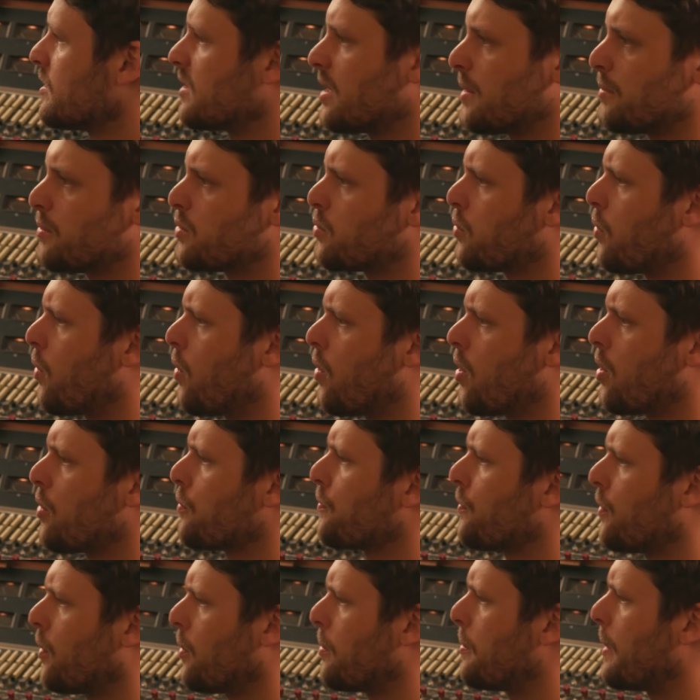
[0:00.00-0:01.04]
Seems
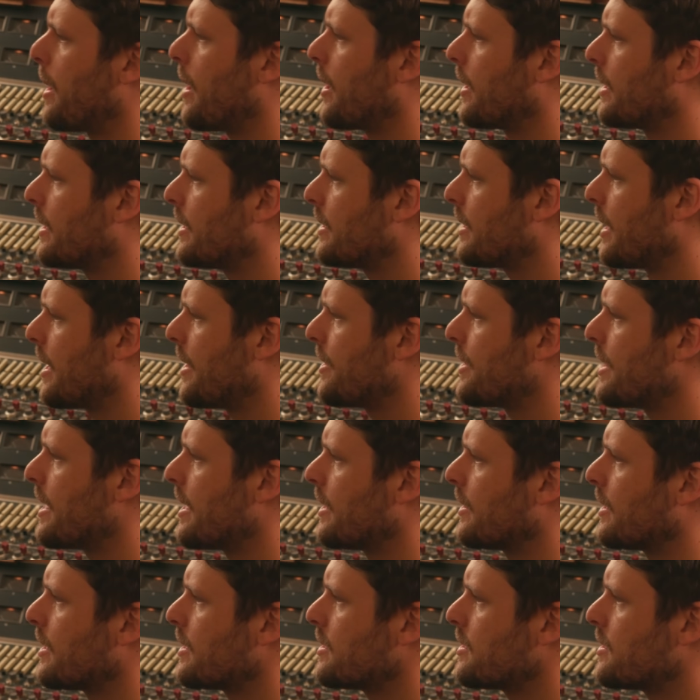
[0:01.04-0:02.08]
warm, full-bodied, and
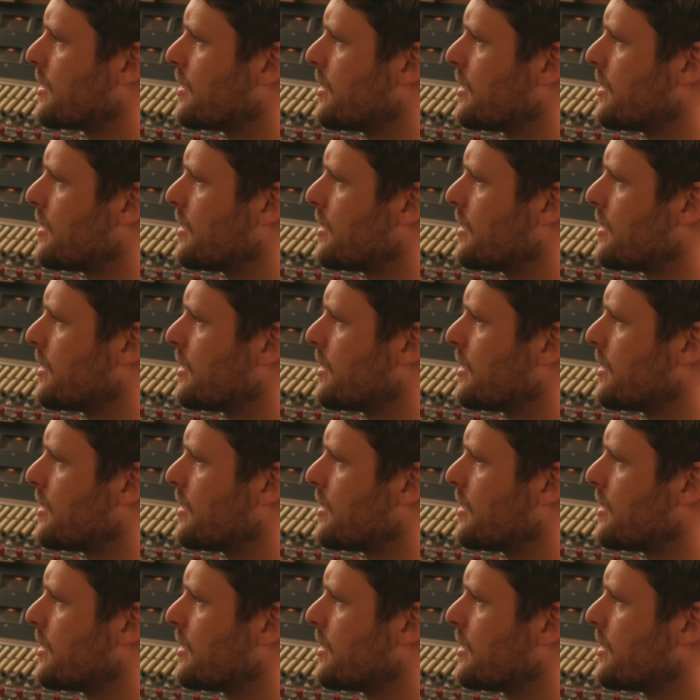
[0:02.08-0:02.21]
then let's